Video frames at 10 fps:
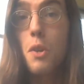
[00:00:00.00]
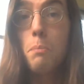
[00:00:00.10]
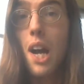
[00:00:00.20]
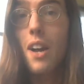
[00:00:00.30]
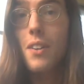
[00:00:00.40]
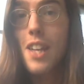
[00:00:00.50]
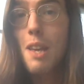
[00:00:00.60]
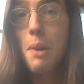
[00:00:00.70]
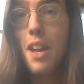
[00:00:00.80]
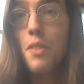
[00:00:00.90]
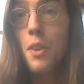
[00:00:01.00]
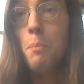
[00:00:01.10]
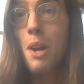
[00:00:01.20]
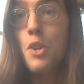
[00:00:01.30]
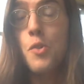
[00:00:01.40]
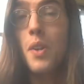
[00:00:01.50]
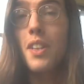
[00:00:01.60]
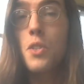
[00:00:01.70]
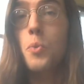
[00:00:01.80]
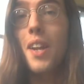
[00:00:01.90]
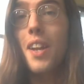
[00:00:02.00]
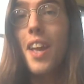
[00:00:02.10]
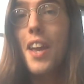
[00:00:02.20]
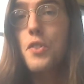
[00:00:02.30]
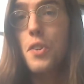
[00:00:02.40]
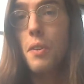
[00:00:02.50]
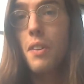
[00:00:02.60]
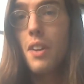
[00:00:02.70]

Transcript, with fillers: can buy on eBay that are measuring this radiation.